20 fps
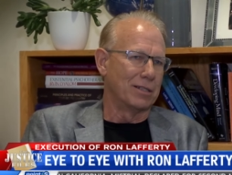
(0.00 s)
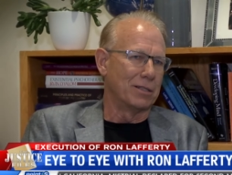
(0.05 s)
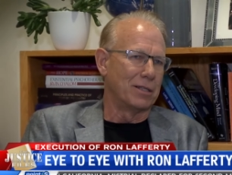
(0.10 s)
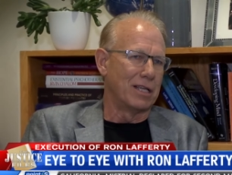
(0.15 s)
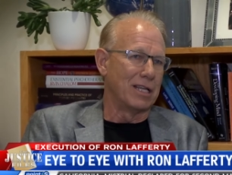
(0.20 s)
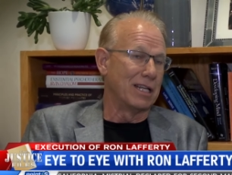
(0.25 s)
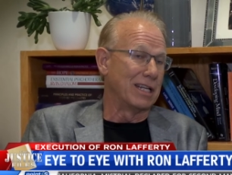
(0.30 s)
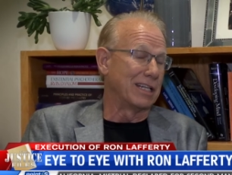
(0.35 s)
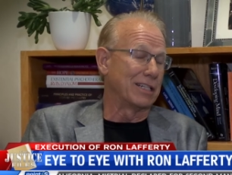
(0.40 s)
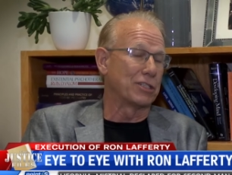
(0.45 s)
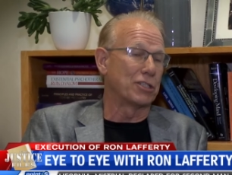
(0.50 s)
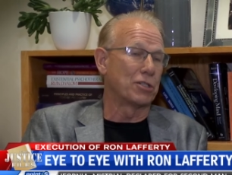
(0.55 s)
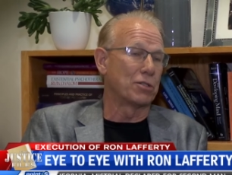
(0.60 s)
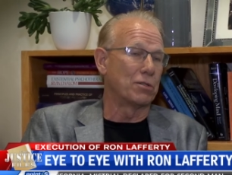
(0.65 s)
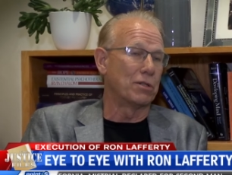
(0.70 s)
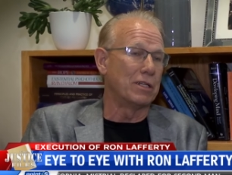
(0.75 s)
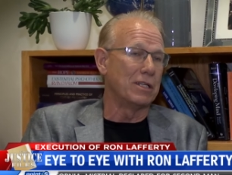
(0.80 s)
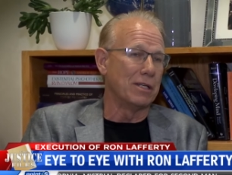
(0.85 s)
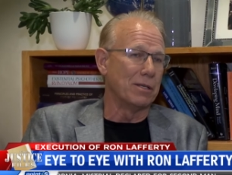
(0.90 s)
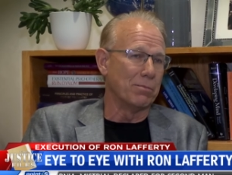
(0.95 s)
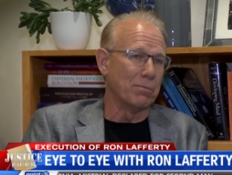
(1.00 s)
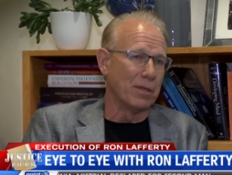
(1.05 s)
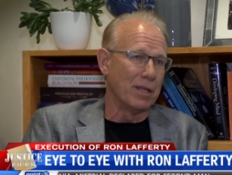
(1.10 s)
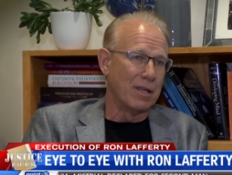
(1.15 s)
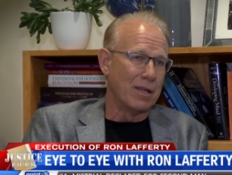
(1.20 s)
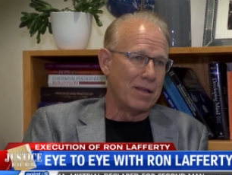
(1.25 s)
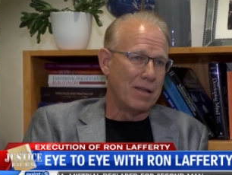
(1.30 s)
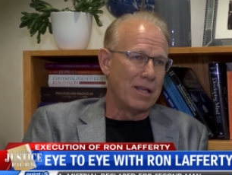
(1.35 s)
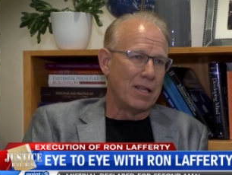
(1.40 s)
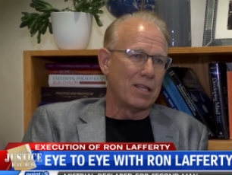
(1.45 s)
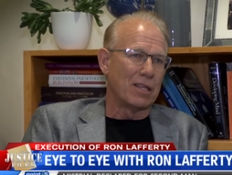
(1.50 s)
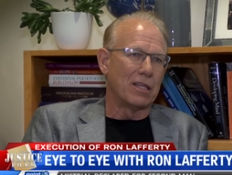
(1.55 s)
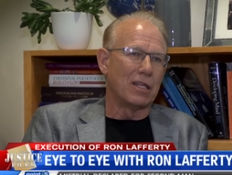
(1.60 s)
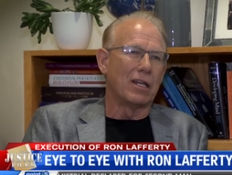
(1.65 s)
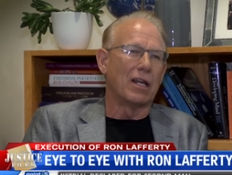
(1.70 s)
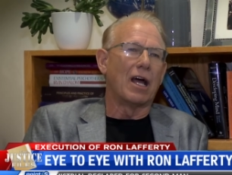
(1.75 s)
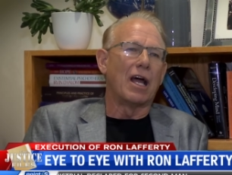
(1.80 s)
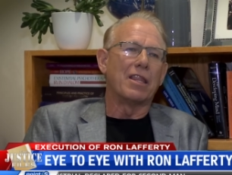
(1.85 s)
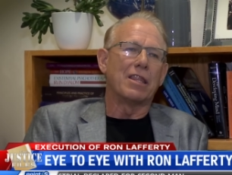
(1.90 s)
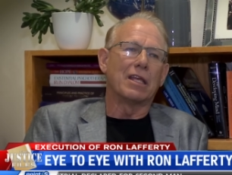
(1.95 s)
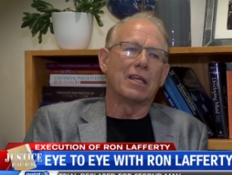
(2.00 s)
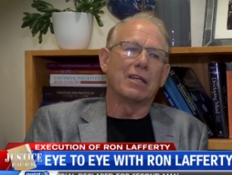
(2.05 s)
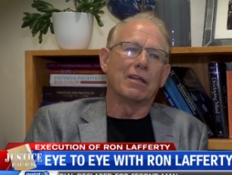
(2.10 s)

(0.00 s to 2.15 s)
in extreme, that I think